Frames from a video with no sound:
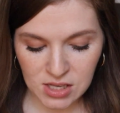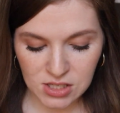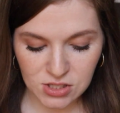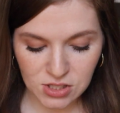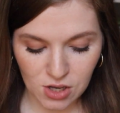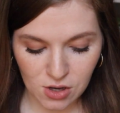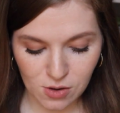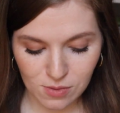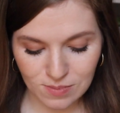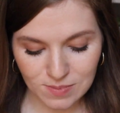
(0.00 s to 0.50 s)

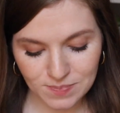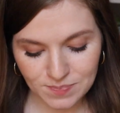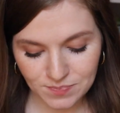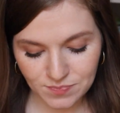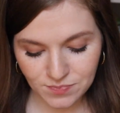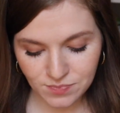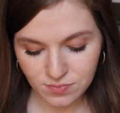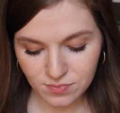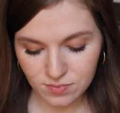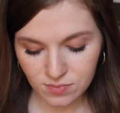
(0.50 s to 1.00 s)
So,
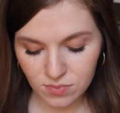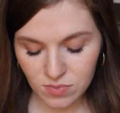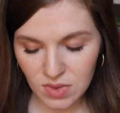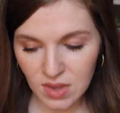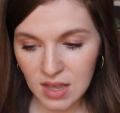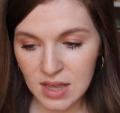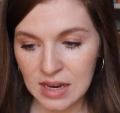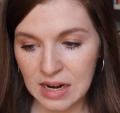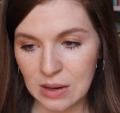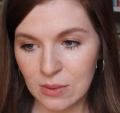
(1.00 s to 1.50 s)

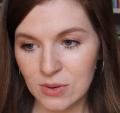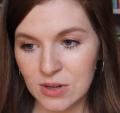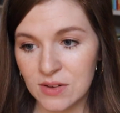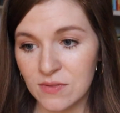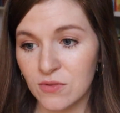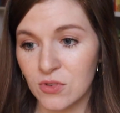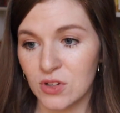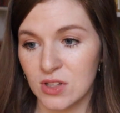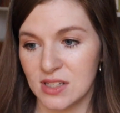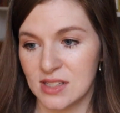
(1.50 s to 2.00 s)
and I
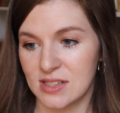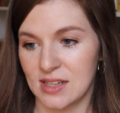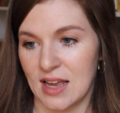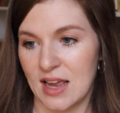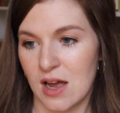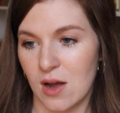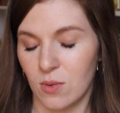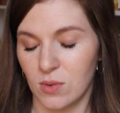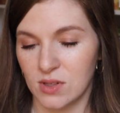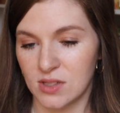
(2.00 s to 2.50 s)
wouldn't fully
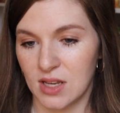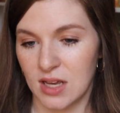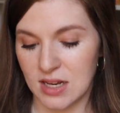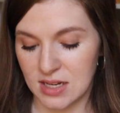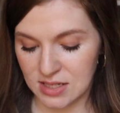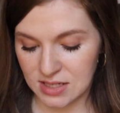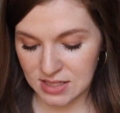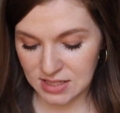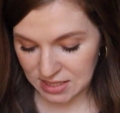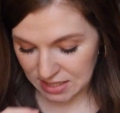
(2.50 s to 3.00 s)
say I was
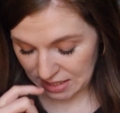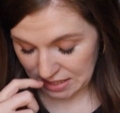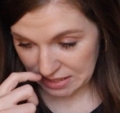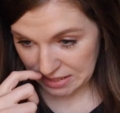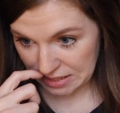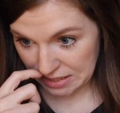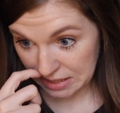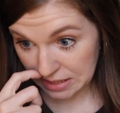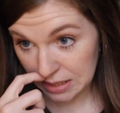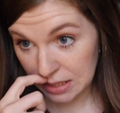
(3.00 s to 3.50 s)

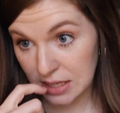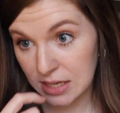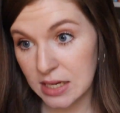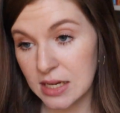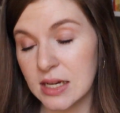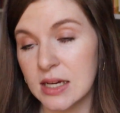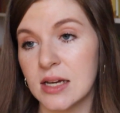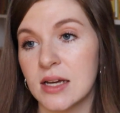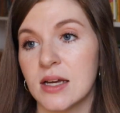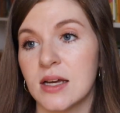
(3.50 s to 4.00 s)
addicted,
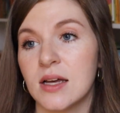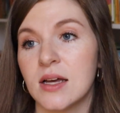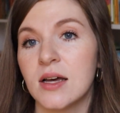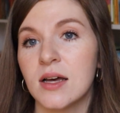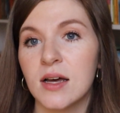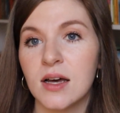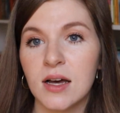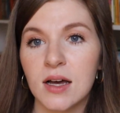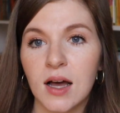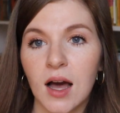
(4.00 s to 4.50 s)

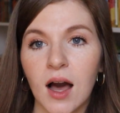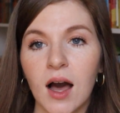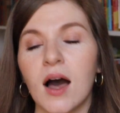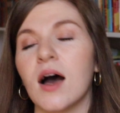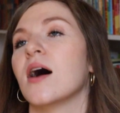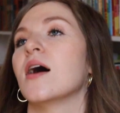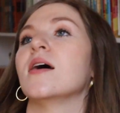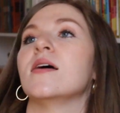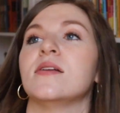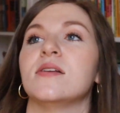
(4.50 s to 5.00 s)

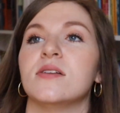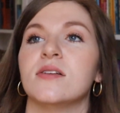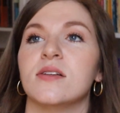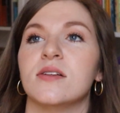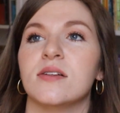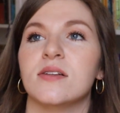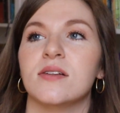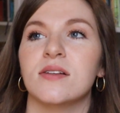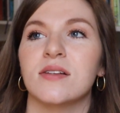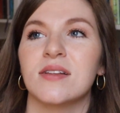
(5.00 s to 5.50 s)
like
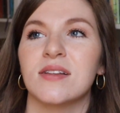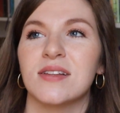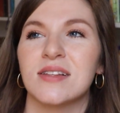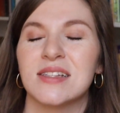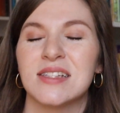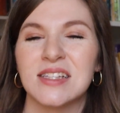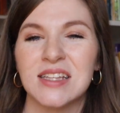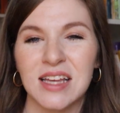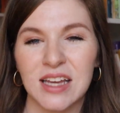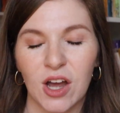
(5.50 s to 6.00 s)

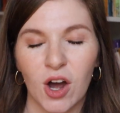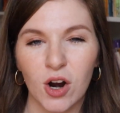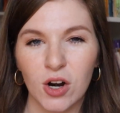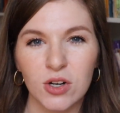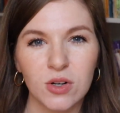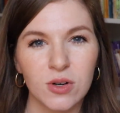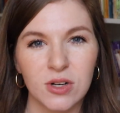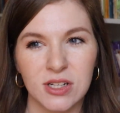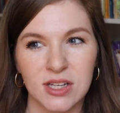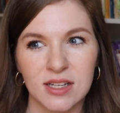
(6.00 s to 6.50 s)

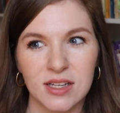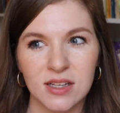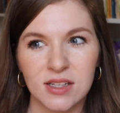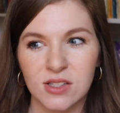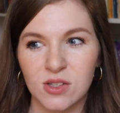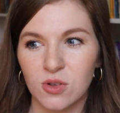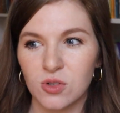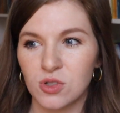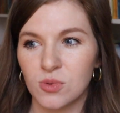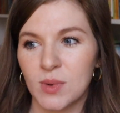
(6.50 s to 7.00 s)
hardcore addicted to
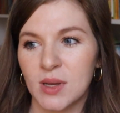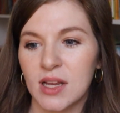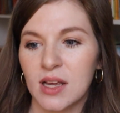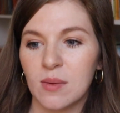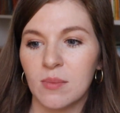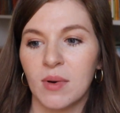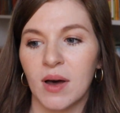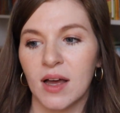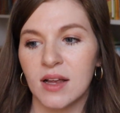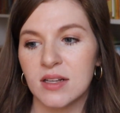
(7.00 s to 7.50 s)
social
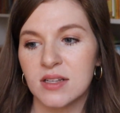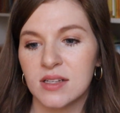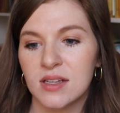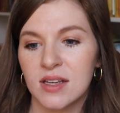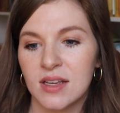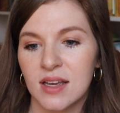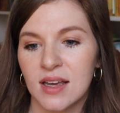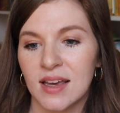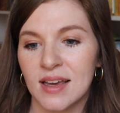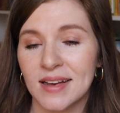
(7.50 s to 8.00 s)
media, but
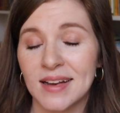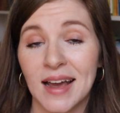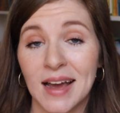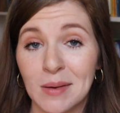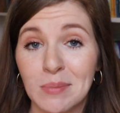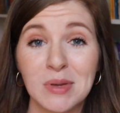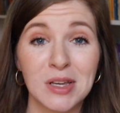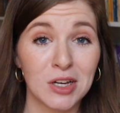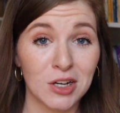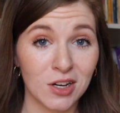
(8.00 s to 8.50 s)
it
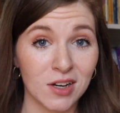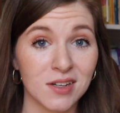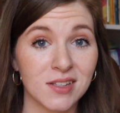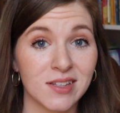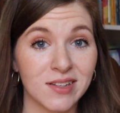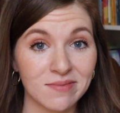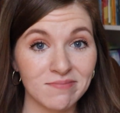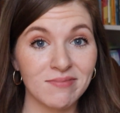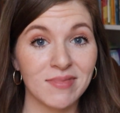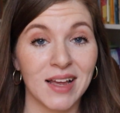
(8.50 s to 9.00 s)
had me
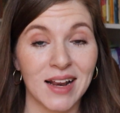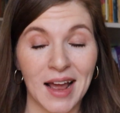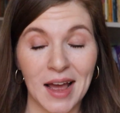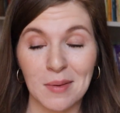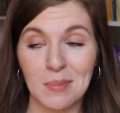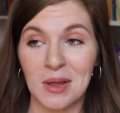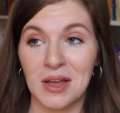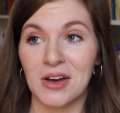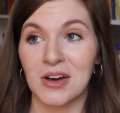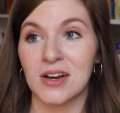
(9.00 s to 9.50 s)
hooked. It
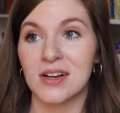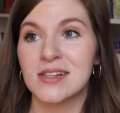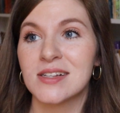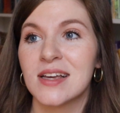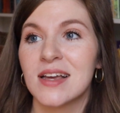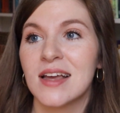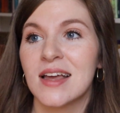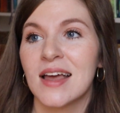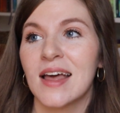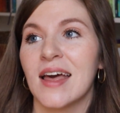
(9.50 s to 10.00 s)
had me hooked.
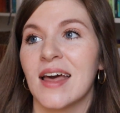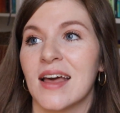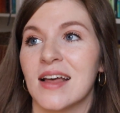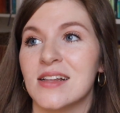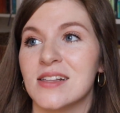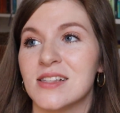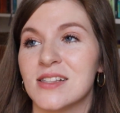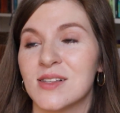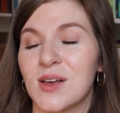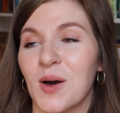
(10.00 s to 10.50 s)

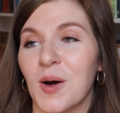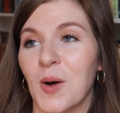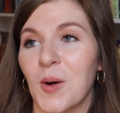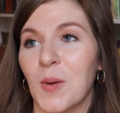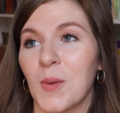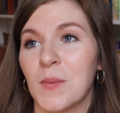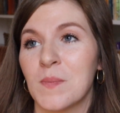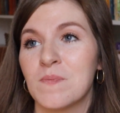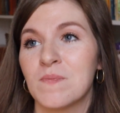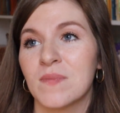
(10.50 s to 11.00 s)
And
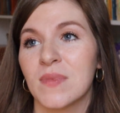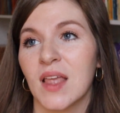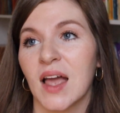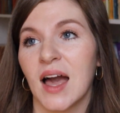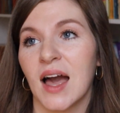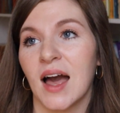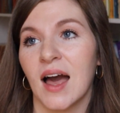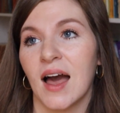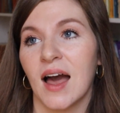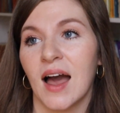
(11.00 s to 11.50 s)
so
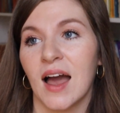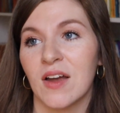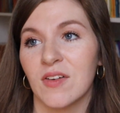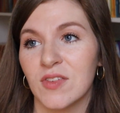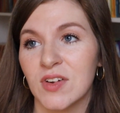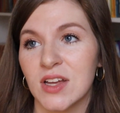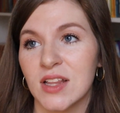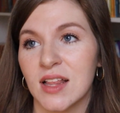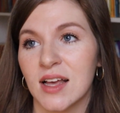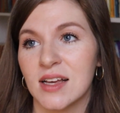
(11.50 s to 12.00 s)
I
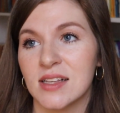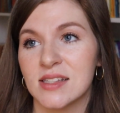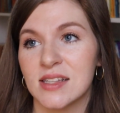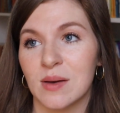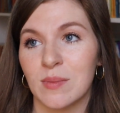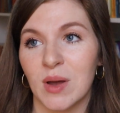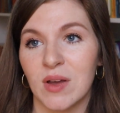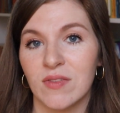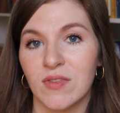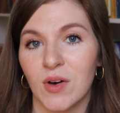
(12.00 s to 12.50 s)
realized
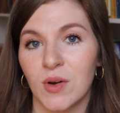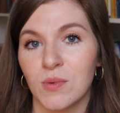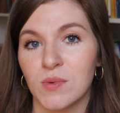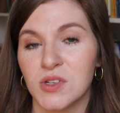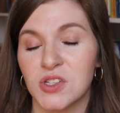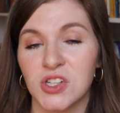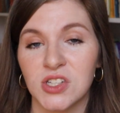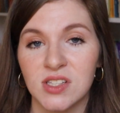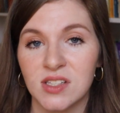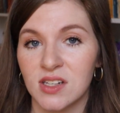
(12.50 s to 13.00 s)
that my phone
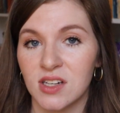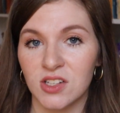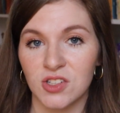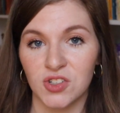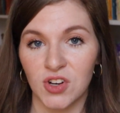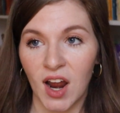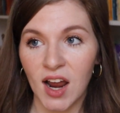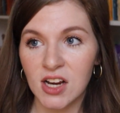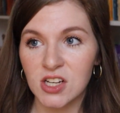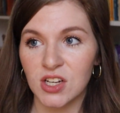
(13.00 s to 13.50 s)
was just a
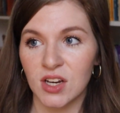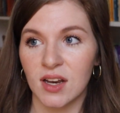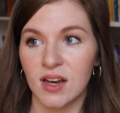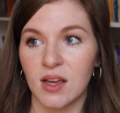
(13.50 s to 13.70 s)
distraction.